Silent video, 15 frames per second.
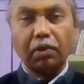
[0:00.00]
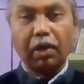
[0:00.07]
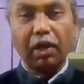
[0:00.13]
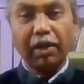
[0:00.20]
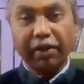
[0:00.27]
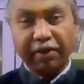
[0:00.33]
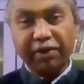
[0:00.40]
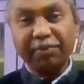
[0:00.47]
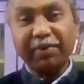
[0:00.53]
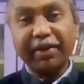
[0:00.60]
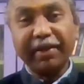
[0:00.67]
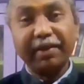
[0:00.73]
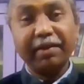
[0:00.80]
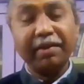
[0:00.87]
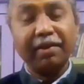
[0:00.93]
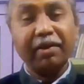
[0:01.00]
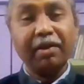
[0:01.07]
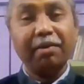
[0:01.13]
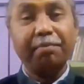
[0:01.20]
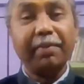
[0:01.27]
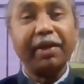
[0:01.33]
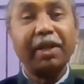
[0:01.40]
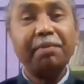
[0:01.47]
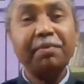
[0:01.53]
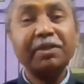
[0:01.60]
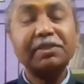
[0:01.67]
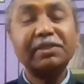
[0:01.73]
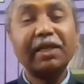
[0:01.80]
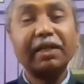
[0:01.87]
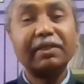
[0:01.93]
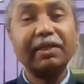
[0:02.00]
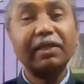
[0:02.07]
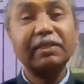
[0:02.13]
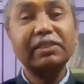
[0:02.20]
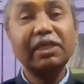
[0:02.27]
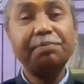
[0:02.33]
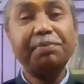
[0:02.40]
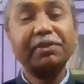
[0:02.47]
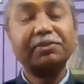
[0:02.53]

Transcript: Hello, everybody. My name is Dr.G.P.